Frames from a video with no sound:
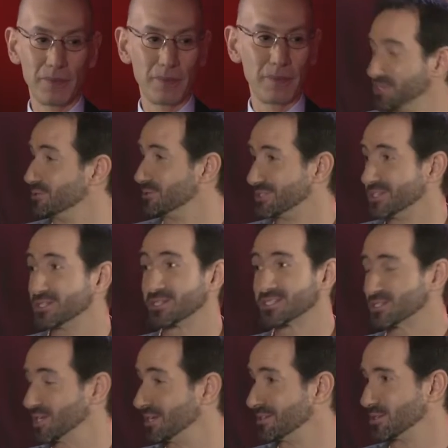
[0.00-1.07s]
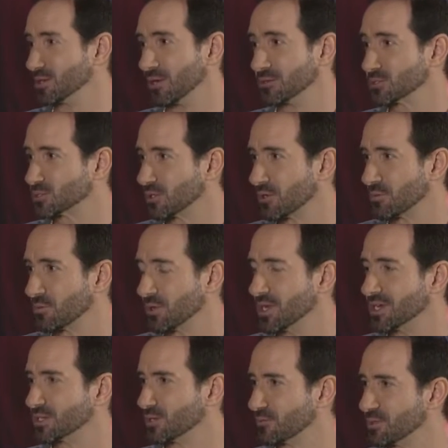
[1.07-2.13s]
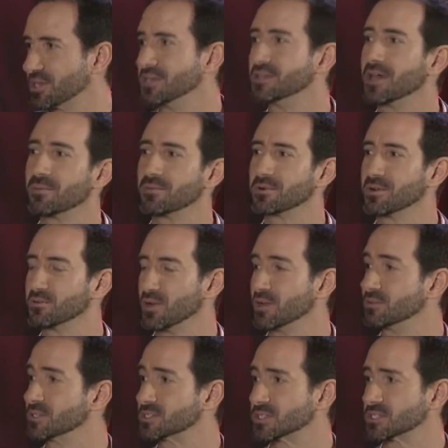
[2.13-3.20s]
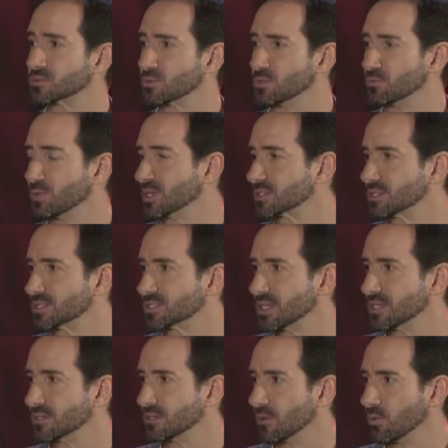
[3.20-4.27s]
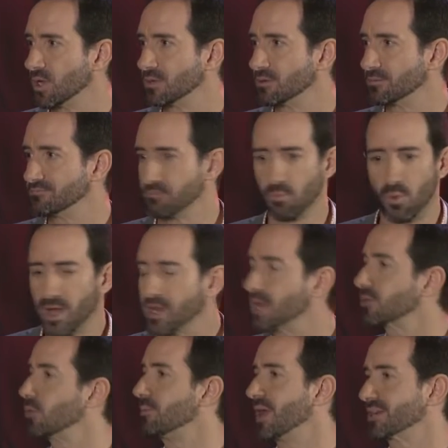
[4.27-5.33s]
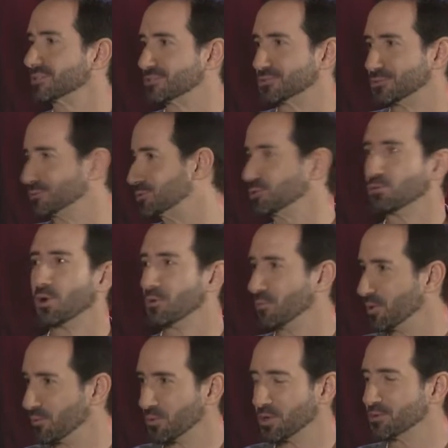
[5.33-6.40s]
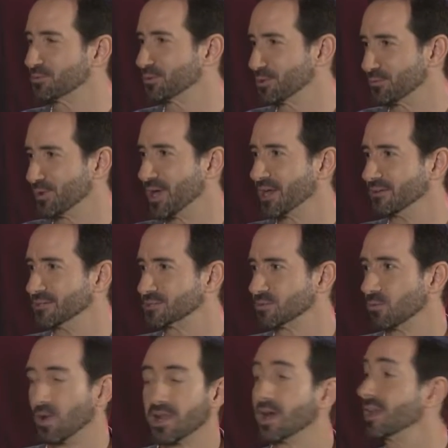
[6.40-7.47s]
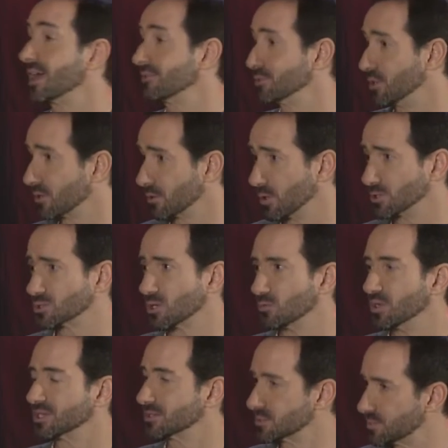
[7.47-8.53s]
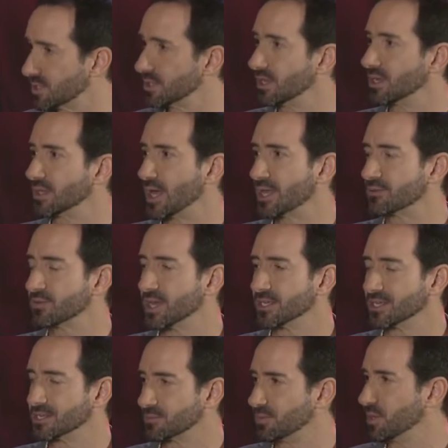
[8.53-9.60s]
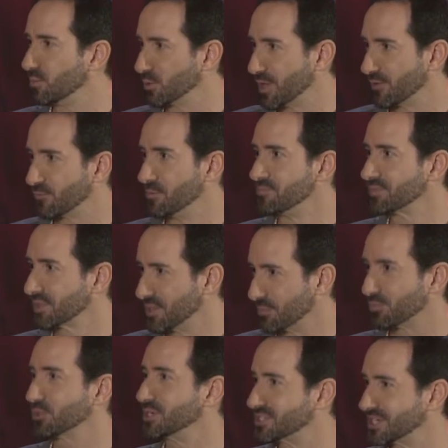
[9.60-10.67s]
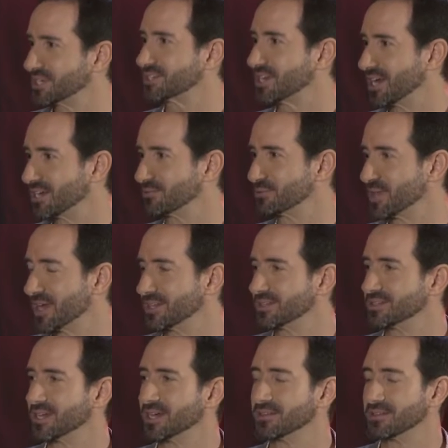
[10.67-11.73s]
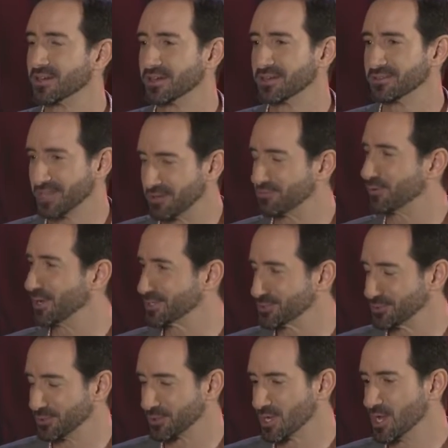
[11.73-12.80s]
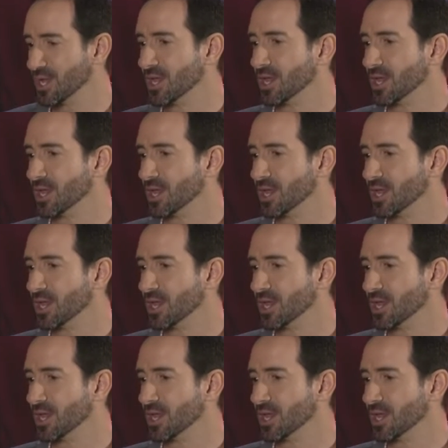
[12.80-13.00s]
But you did extend the All Star break. There have been a number of, of these things where you basically said, you know what, why not go back to two two one one one for the finals? Right. Why not have a longer All Star break? There's been a, a, lot of that, and I think people have appreciated kind of that, that, uh, that fresh look.